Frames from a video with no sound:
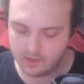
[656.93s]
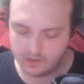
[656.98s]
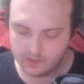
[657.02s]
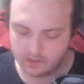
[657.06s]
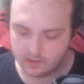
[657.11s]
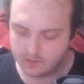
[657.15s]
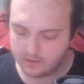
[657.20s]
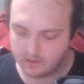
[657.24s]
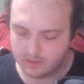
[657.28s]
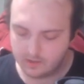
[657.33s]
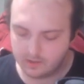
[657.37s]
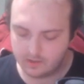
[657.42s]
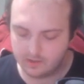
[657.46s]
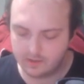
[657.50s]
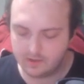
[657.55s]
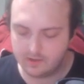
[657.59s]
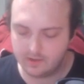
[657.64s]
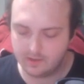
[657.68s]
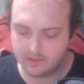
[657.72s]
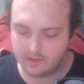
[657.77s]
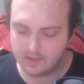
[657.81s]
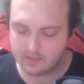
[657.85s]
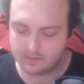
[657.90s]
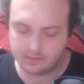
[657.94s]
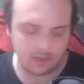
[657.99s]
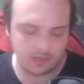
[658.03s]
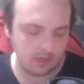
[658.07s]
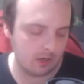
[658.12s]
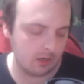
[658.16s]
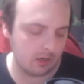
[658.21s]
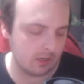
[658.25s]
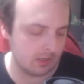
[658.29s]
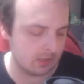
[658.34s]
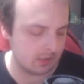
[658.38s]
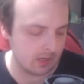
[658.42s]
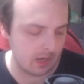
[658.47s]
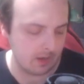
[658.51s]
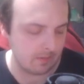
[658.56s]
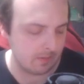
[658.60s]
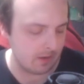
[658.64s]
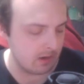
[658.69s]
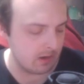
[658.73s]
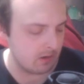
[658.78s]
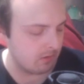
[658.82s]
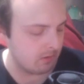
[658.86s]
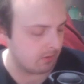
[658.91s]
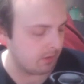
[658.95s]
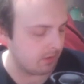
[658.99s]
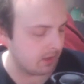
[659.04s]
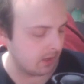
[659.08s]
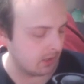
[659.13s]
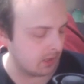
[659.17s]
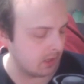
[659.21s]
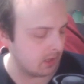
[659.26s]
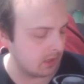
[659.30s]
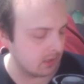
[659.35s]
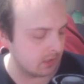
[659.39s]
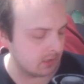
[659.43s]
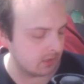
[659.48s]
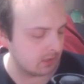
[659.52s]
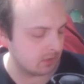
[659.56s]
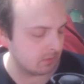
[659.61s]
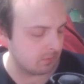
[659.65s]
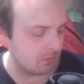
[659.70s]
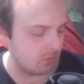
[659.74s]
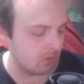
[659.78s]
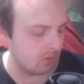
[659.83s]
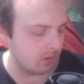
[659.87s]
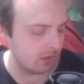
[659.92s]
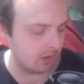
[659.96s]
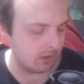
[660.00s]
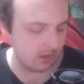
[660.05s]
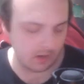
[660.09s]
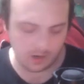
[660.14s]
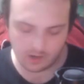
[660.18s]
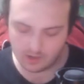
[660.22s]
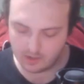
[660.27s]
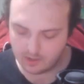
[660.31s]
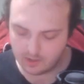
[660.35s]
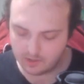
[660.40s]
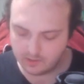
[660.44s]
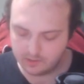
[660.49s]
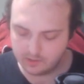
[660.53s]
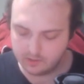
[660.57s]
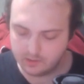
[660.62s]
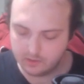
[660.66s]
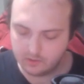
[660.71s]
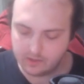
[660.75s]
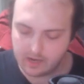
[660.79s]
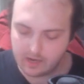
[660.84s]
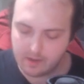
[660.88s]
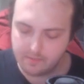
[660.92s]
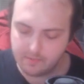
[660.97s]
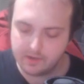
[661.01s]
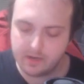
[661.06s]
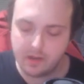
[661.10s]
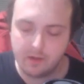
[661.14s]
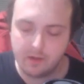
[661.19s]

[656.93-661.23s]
That's an archetype I don't think needed support. You know, comment down